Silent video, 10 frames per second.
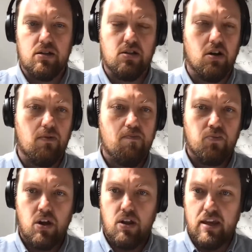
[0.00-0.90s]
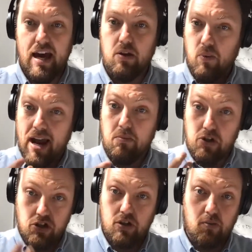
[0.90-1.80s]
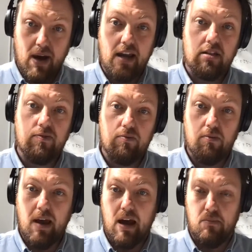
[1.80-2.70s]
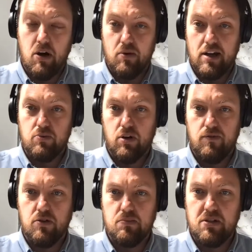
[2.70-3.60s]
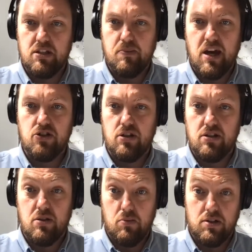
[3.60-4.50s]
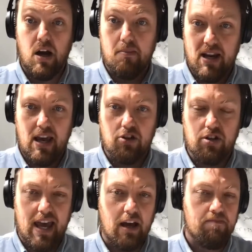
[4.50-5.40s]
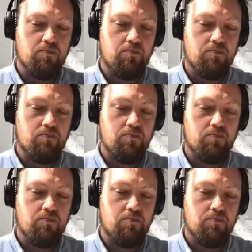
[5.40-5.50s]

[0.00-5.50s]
So the other way in which you can raise old age workforce participation is the retirement age. Now,